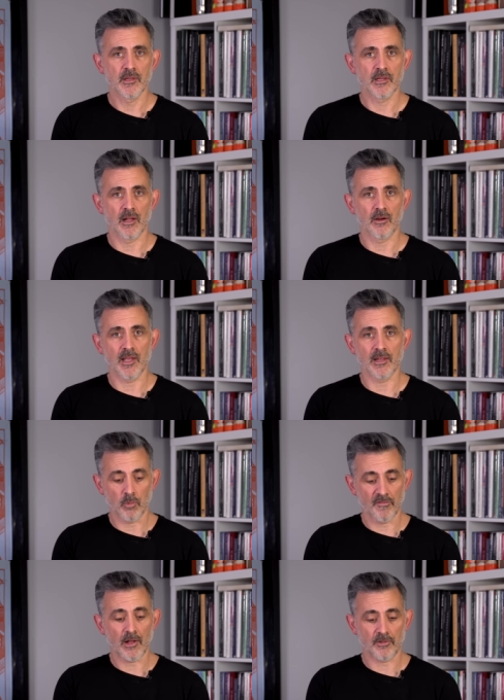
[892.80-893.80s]
you know, it,
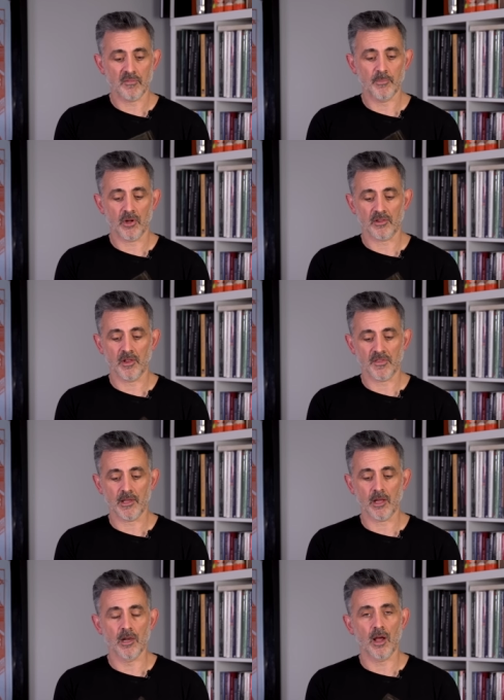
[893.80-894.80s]
without this box. And I
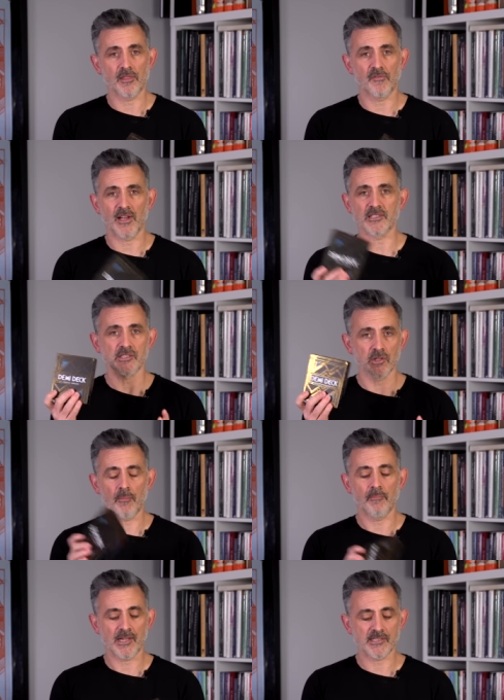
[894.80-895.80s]
think I like the fact it's
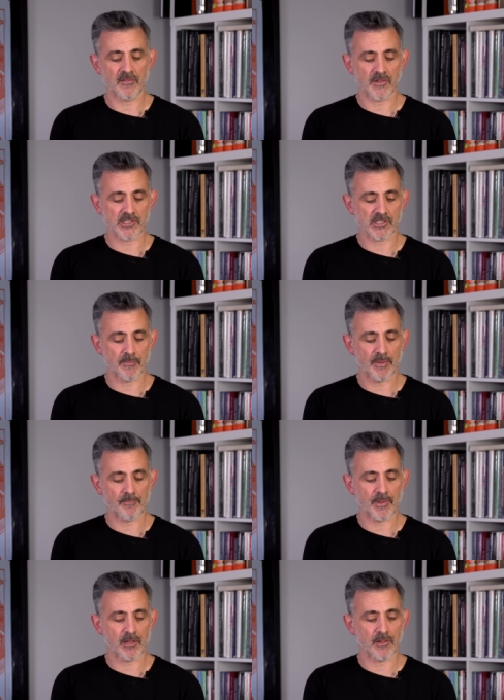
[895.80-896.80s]
not massive, it's just a
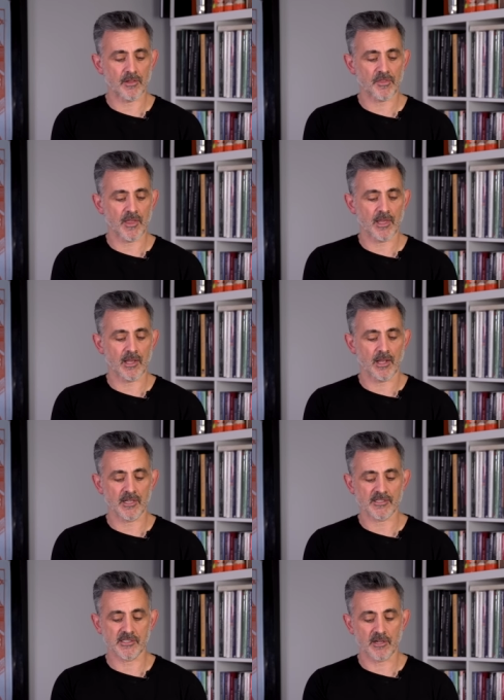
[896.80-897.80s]
bit bigger than the thing and
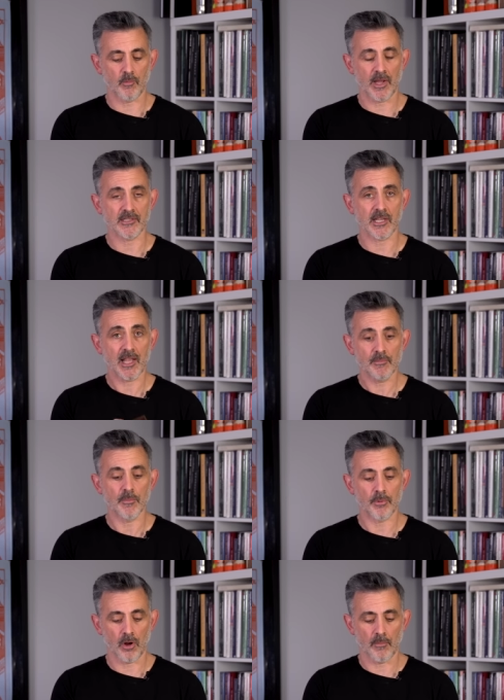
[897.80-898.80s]
it's somewhere to keep the
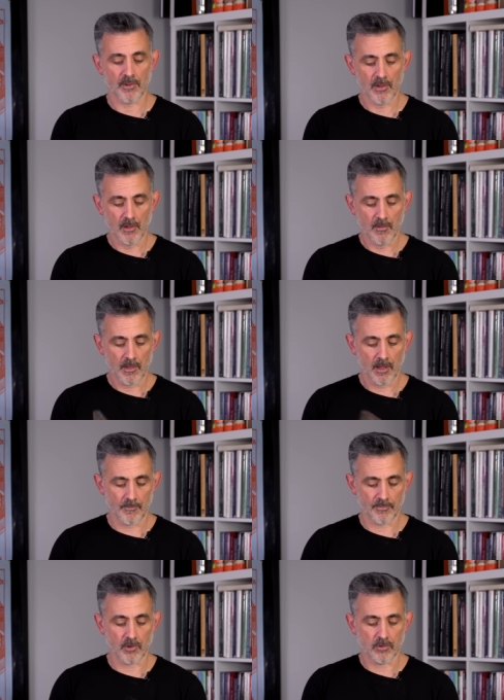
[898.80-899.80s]
prop.
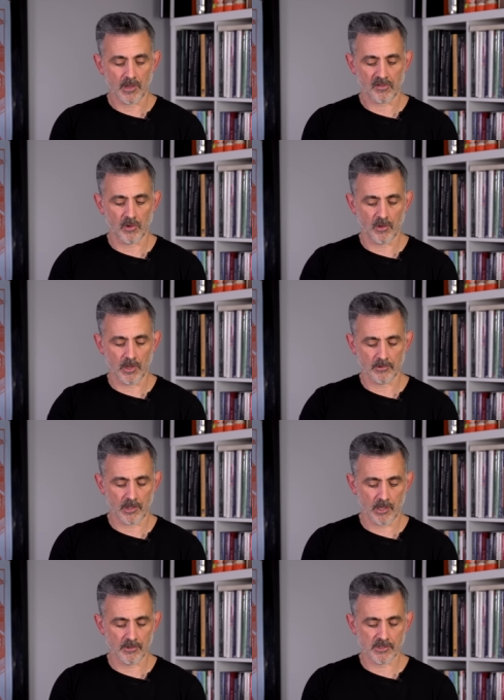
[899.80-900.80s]
Um, oh, that's why it won't
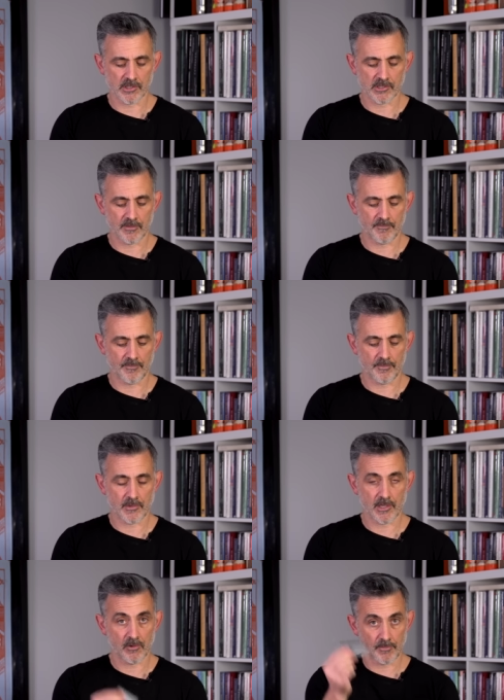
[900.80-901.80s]
close because the,
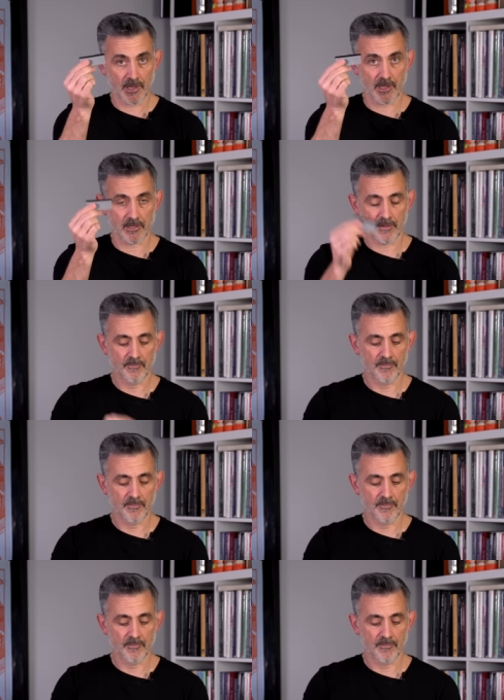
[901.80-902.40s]
the little blade